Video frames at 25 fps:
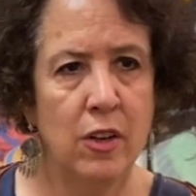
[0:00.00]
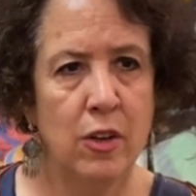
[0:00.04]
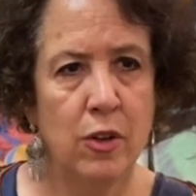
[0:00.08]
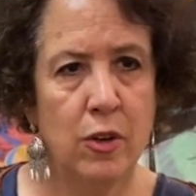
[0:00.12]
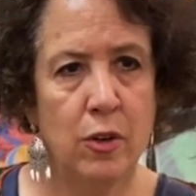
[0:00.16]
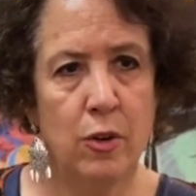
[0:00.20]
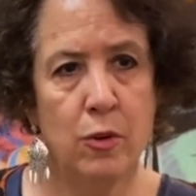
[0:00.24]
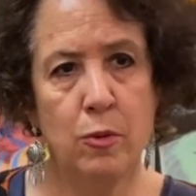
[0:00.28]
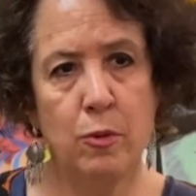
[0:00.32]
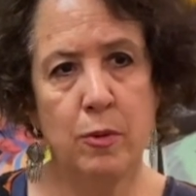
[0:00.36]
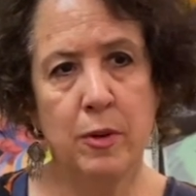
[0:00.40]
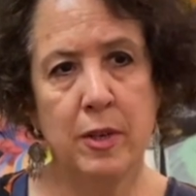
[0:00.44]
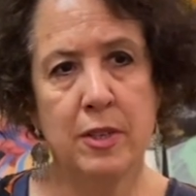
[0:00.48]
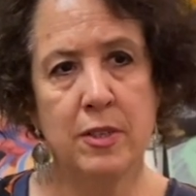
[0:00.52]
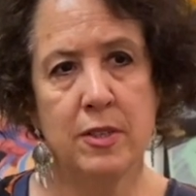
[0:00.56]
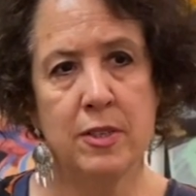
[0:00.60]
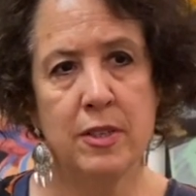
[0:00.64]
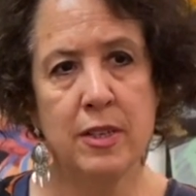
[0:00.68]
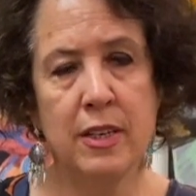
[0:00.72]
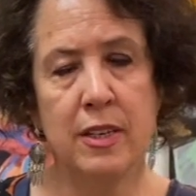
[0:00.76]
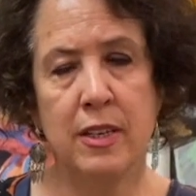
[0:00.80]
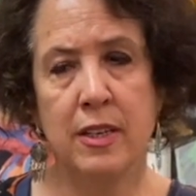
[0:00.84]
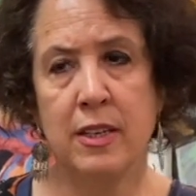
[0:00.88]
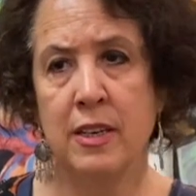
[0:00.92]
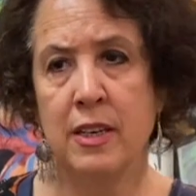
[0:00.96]
who was
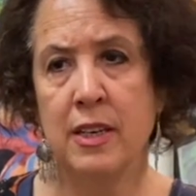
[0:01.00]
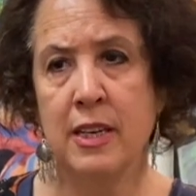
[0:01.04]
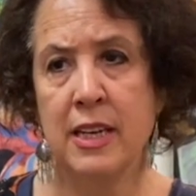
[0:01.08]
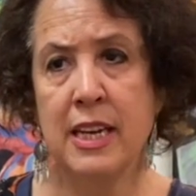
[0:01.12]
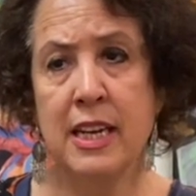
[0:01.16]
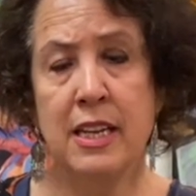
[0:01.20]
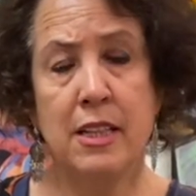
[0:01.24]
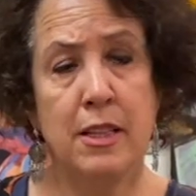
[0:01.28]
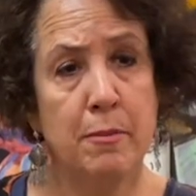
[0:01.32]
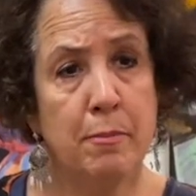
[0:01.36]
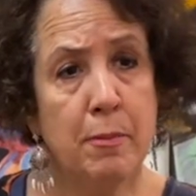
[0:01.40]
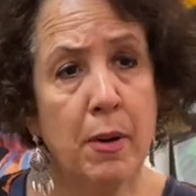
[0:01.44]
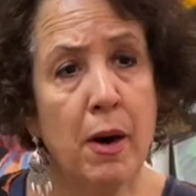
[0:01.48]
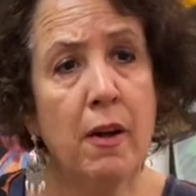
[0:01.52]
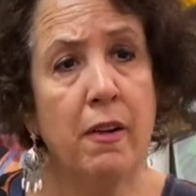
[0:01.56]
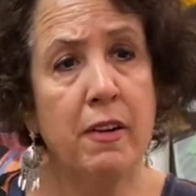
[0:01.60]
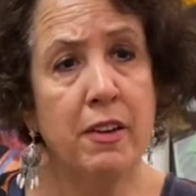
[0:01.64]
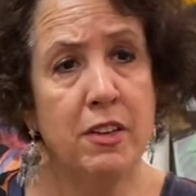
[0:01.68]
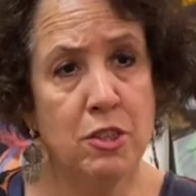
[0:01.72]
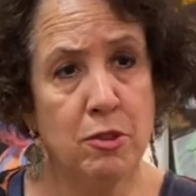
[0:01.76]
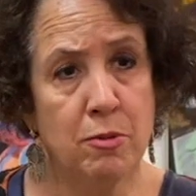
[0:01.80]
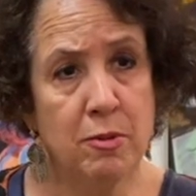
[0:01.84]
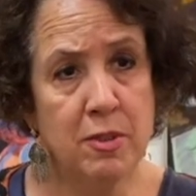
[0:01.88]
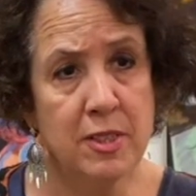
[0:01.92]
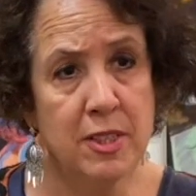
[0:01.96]
uh, in the
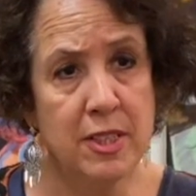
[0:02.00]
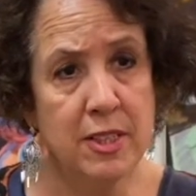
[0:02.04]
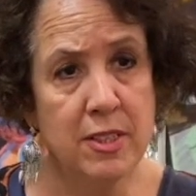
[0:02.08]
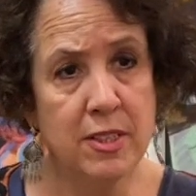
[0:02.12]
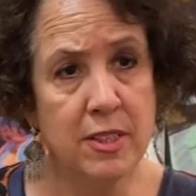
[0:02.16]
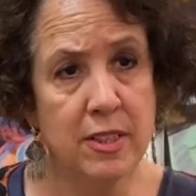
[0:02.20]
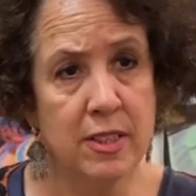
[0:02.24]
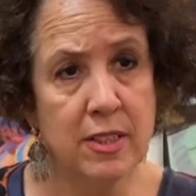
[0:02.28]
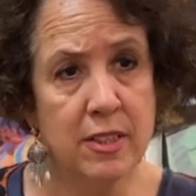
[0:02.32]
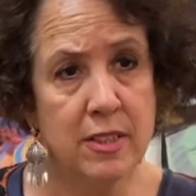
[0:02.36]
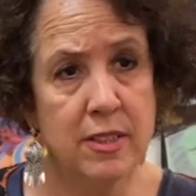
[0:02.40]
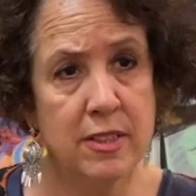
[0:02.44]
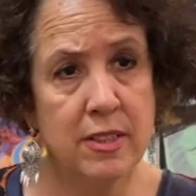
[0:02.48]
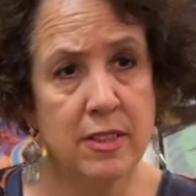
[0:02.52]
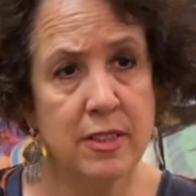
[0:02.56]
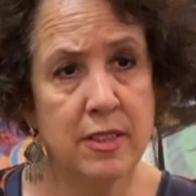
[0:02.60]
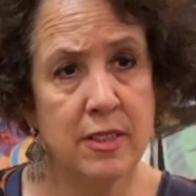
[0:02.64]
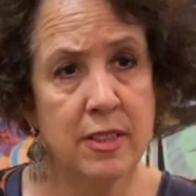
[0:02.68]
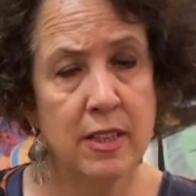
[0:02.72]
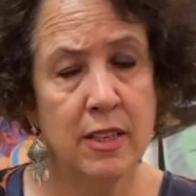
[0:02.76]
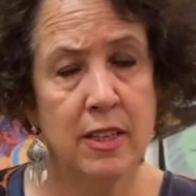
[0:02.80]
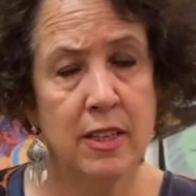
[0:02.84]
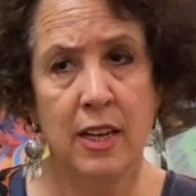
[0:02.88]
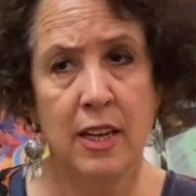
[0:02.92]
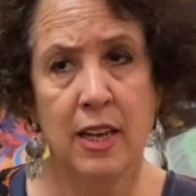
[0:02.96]
Polish resistance
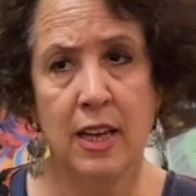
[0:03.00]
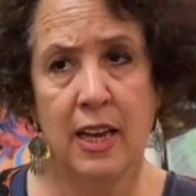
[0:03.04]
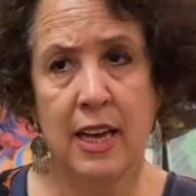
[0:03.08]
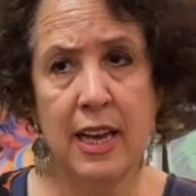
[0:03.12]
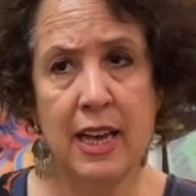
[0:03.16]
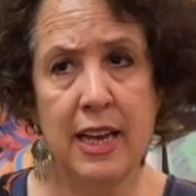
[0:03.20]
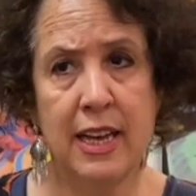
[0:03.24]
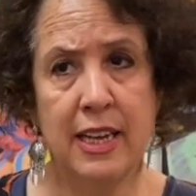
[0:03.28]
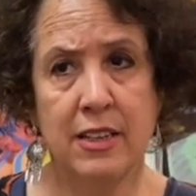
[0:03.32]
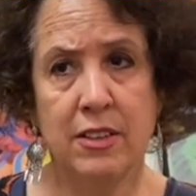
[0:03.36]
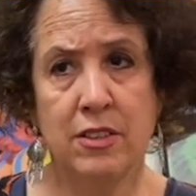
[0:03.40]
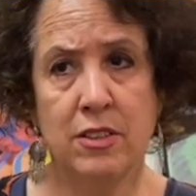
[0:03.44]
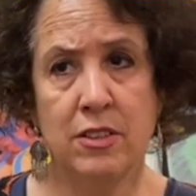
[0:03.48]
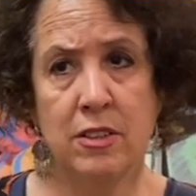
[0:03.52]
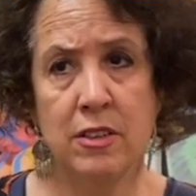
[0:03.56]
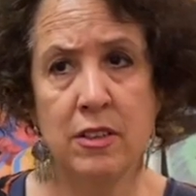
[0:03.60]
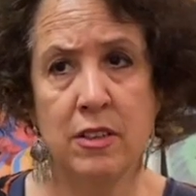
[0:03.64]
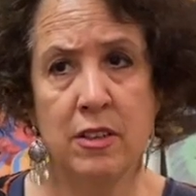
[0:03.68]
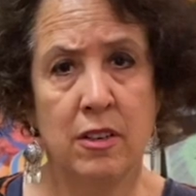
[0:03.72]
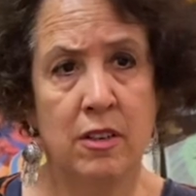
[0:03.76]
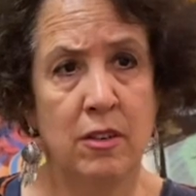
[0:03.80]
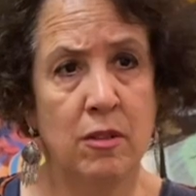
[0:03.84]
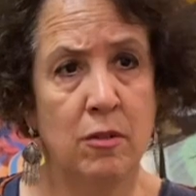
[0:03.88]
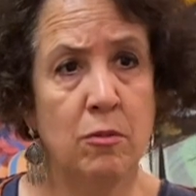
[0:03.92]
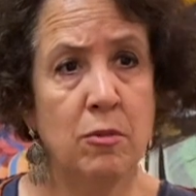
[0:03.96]
and
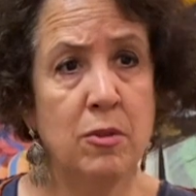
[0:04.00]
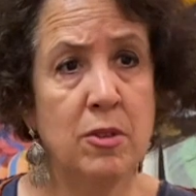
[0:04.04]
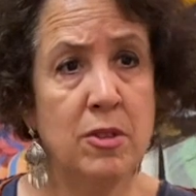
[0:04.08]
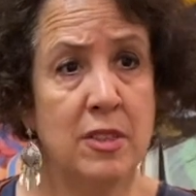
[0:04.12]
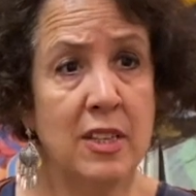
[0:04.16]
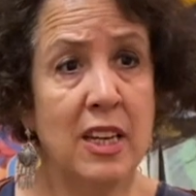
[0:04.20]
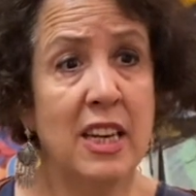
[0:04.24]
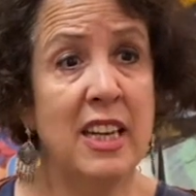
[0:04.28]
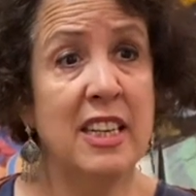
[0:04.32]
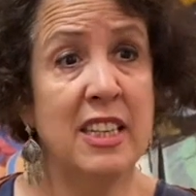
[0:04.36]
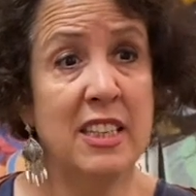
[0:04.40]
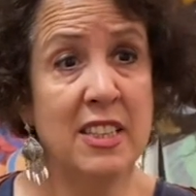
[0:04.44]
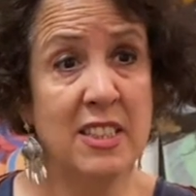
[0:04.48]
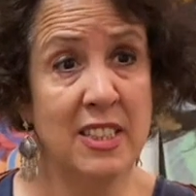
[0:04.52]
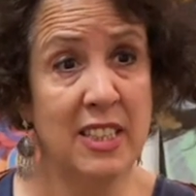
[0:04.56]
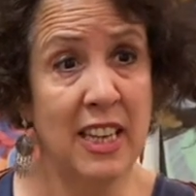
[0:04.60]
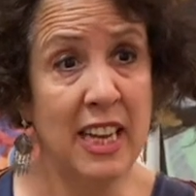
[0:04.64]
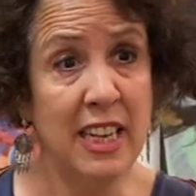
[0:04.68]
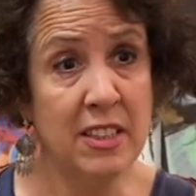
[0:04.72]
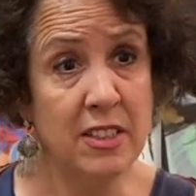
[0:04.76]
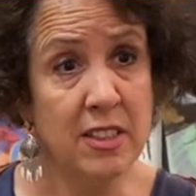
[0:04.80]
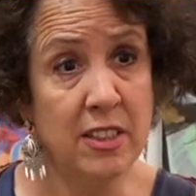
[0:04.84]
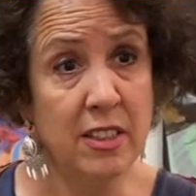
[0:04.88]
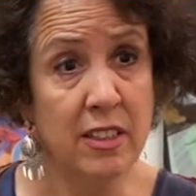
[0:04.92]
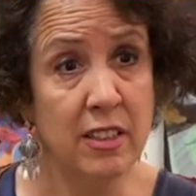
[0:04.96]
was an
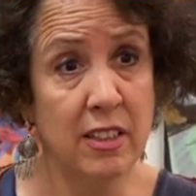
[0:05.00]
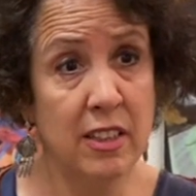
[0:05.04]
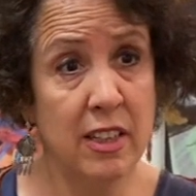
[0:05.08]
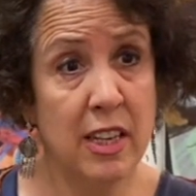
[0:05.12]
assassin.